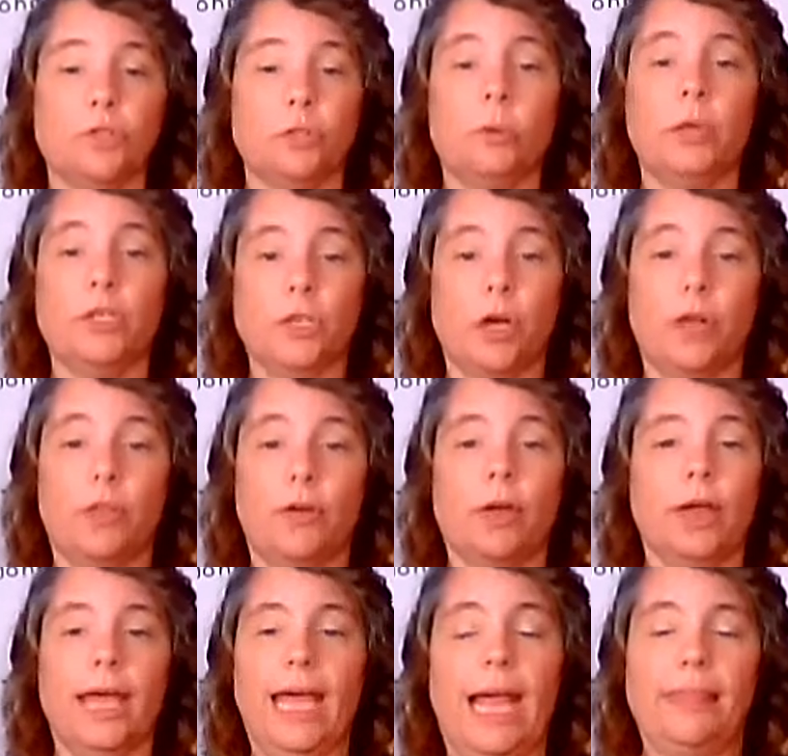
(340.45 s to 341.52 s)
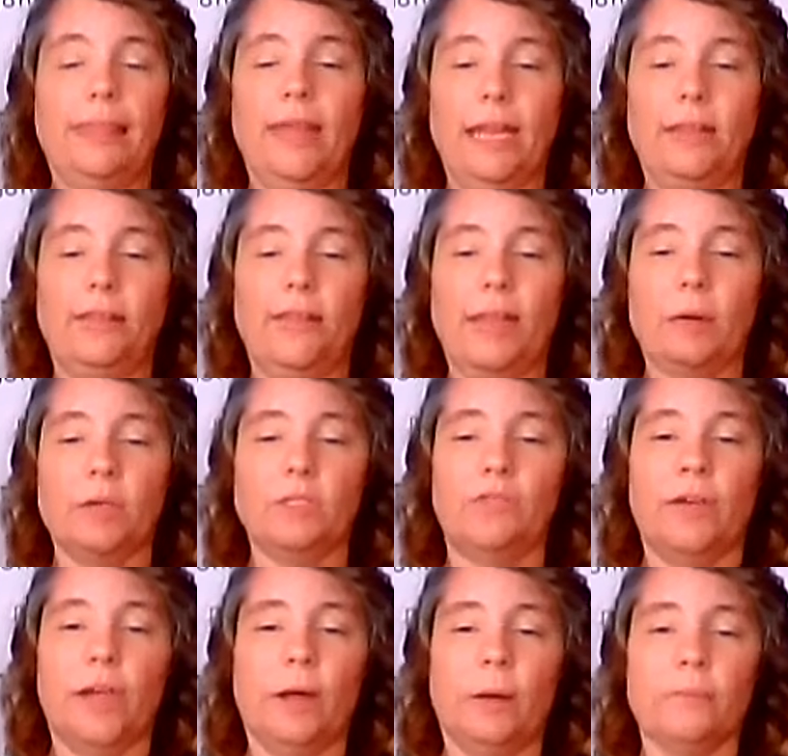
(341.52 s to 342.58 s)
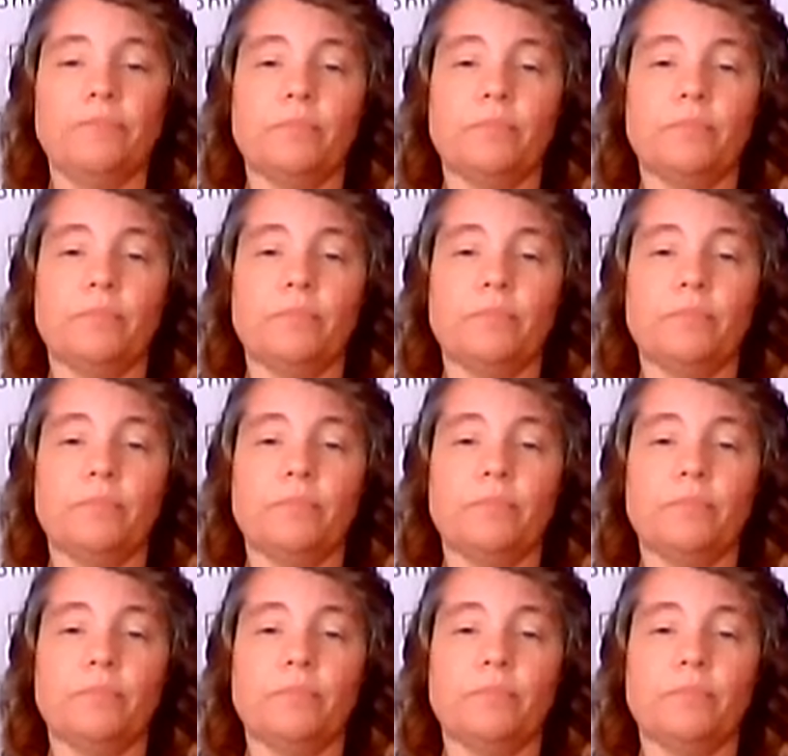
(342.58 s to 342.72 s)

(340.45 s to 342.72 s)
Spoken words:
to each other, and they didn't think that was fair.